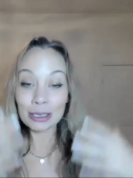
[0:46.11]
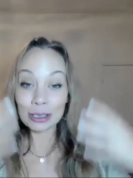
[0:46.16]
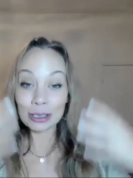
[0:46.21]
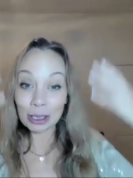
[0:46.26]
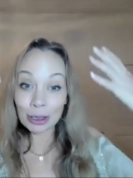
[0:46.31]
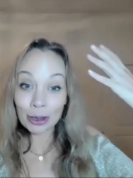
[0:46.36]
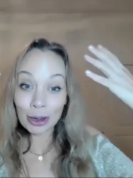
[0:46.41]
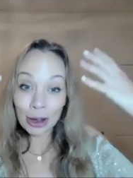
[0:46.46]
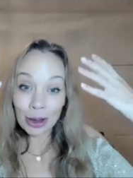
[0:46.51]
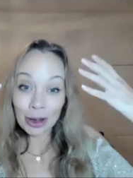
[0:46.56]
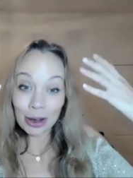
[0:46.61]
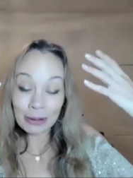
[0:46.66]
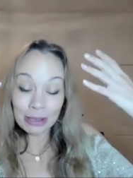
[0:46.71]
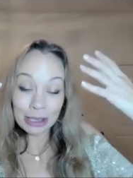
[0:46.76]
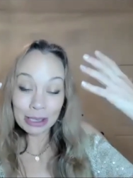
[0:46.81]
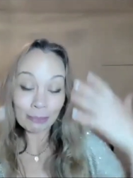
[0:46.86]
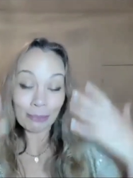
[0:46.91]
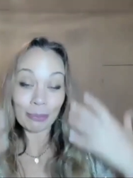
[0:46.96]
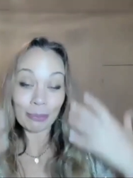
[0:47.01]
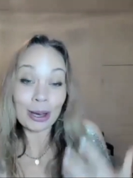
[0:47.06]

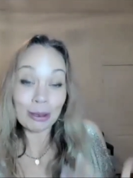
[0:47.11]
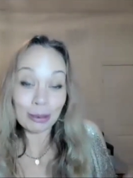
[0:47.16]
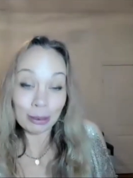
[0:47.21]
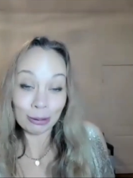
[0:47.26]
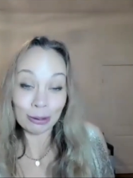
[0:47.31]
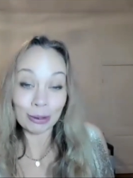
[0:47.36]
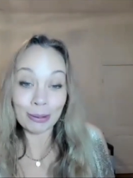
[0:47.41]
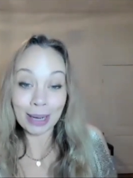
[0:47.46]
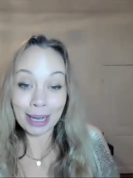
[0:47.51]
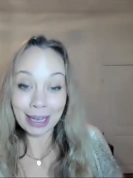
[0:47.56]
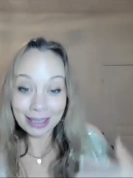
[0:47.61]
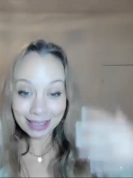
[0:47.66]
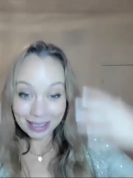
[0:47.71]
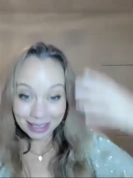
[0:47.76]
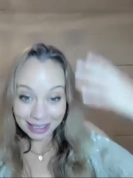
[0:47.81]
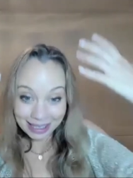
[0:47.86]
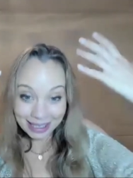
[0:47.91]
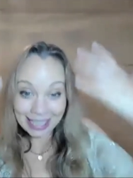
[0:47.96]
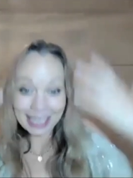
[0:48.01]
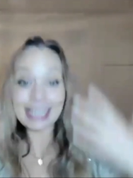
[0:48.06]
to birth through
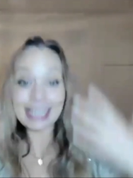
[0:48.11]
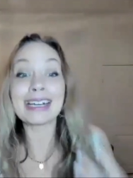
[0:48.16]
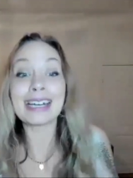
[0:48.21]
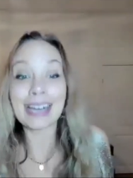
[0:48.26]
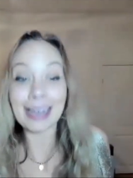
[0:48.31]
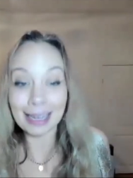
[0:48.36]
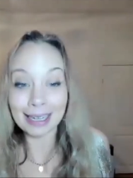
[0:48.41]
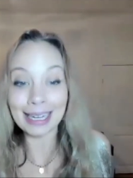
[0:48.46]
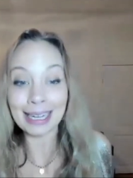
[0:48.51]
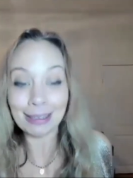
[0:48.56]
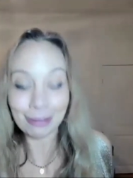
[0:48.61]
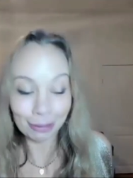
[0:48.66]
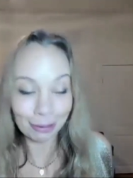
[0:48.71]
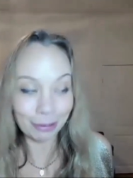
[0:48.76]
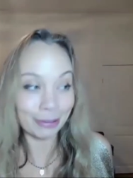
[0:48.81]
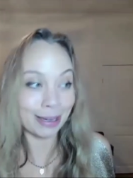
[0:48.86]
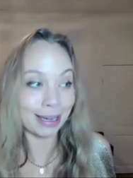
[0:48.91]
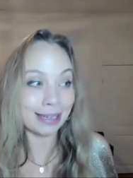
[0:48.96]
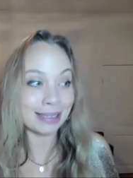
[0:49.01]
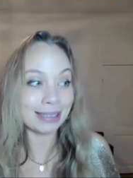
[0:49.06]
us, to incarnate
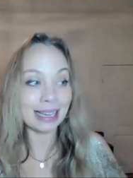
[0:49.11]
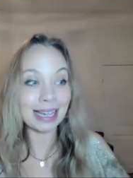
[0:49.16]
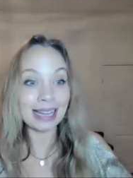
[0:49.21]
through us,